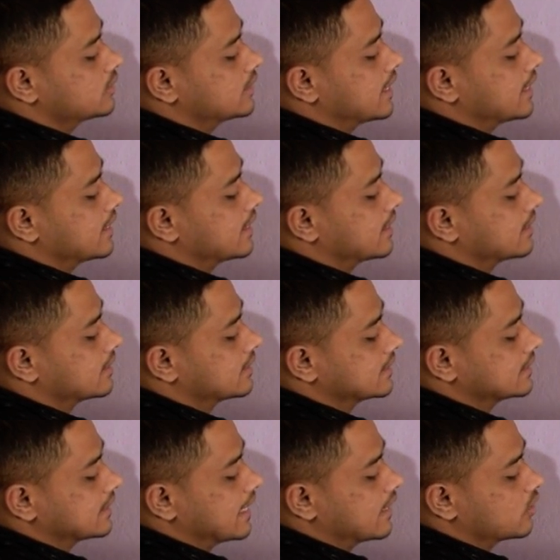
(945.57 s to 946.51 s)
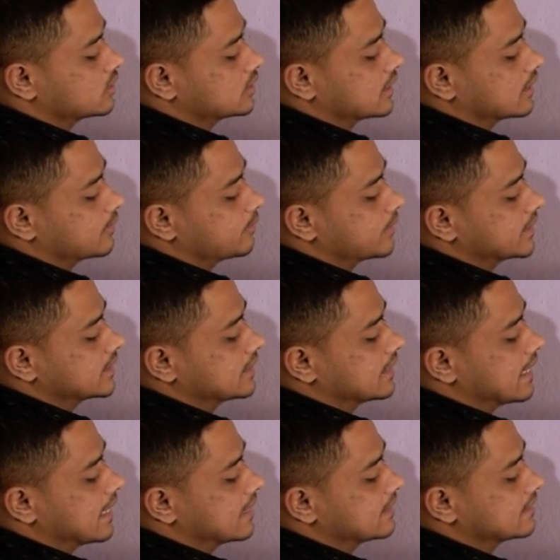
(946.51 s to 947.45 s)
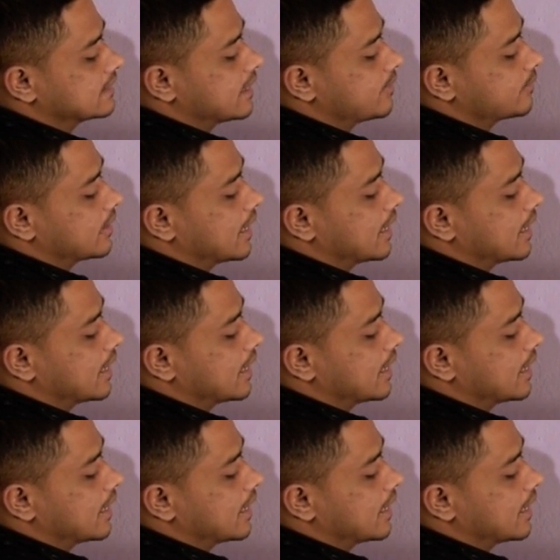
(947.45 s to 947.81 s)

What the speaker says: then here this hydrogen present at the same